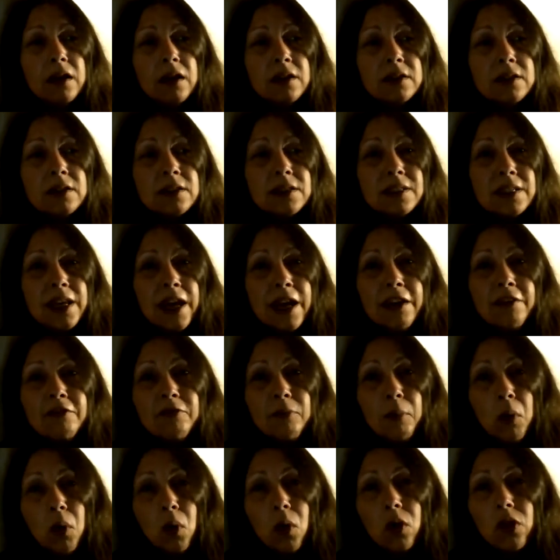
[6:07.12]
save
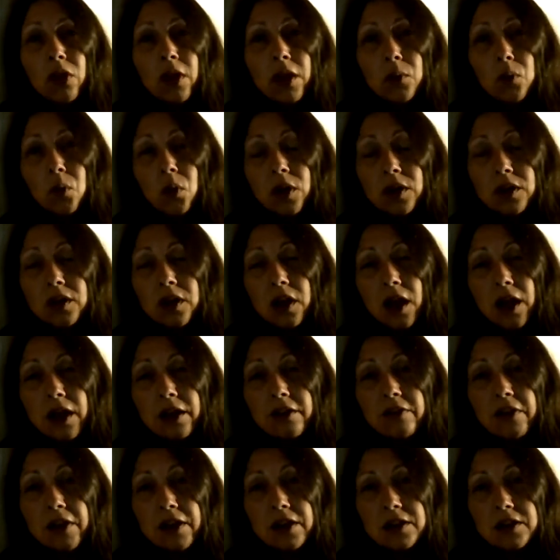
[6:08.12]
more than one
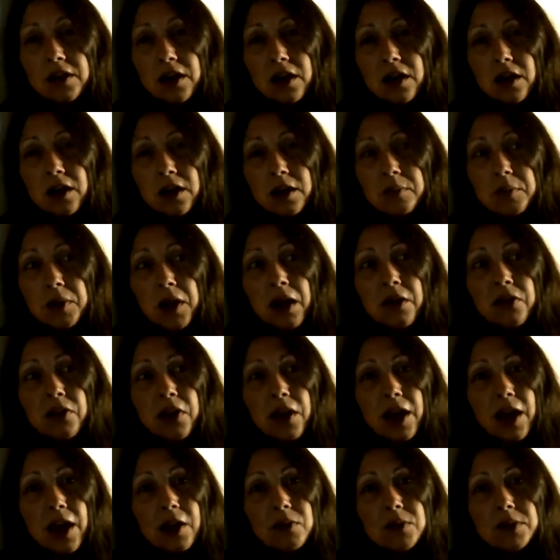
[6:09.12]
life at a time. Not
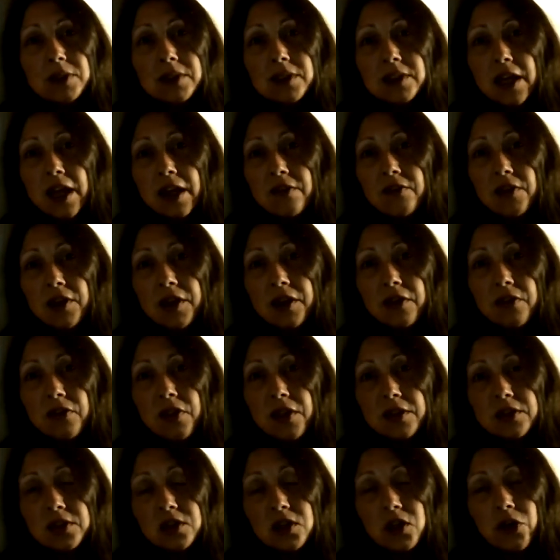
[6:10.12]
that I was saving it,
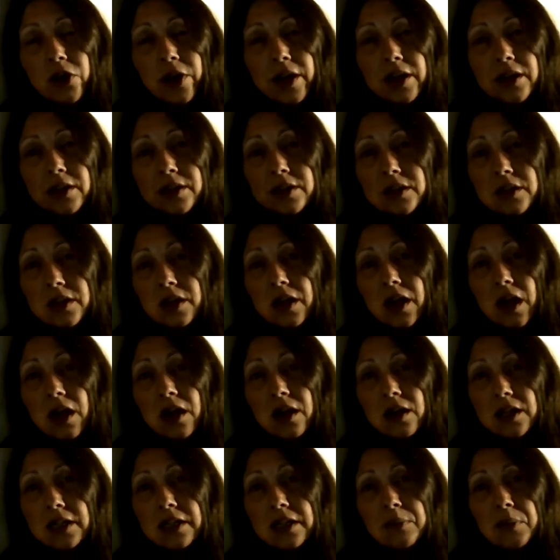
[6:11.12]
that's grace and
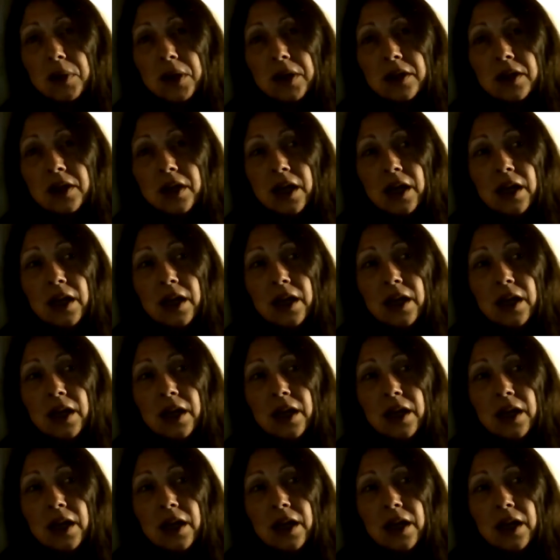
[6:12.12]
God, but